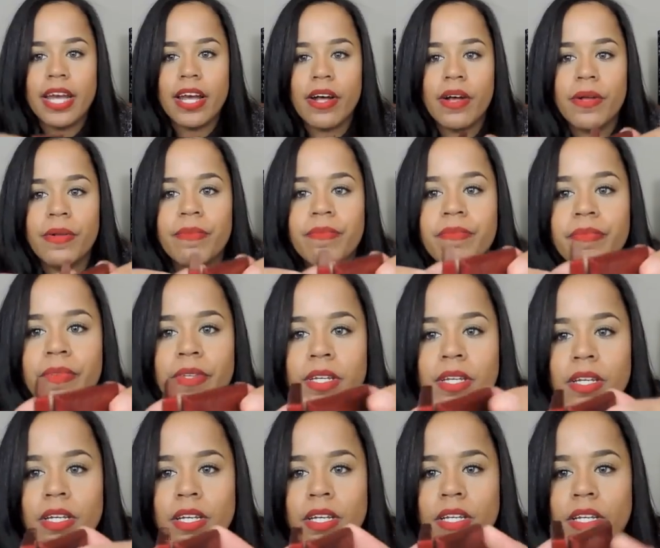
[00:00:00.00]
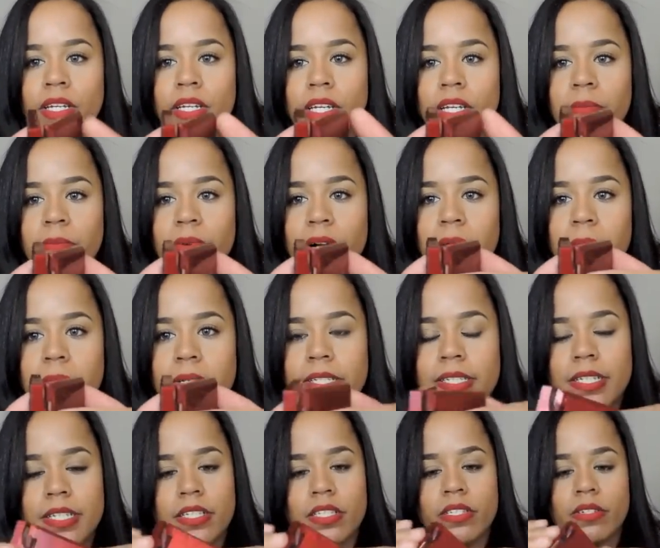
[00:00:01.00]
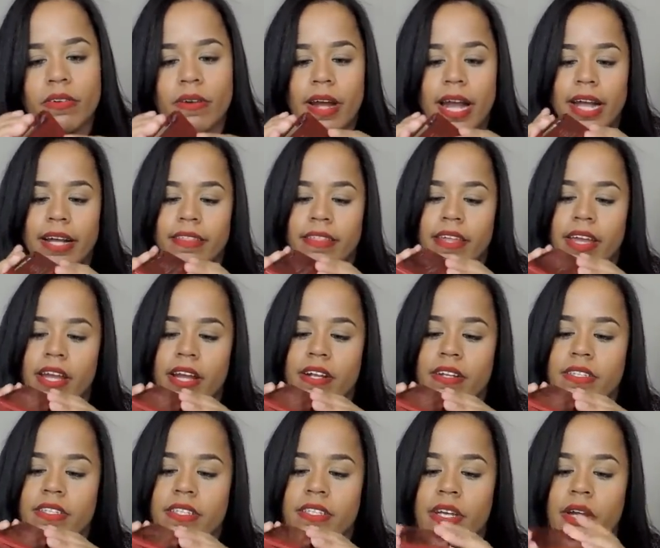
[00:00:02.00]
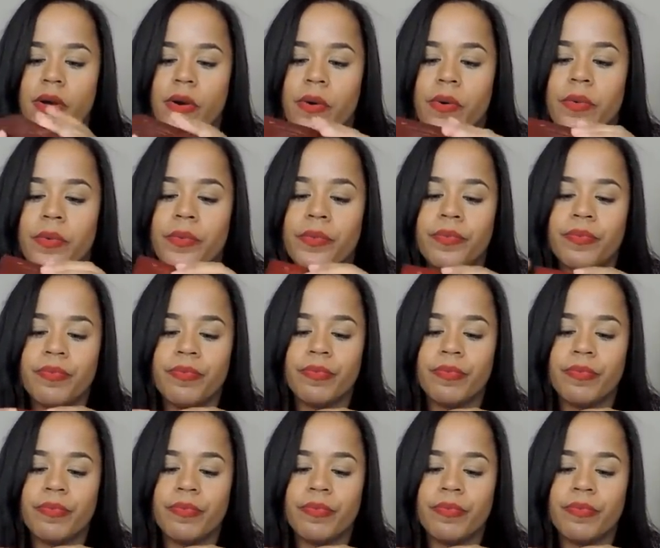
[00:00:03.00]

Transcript: now. You can probably see it's cracked there. So,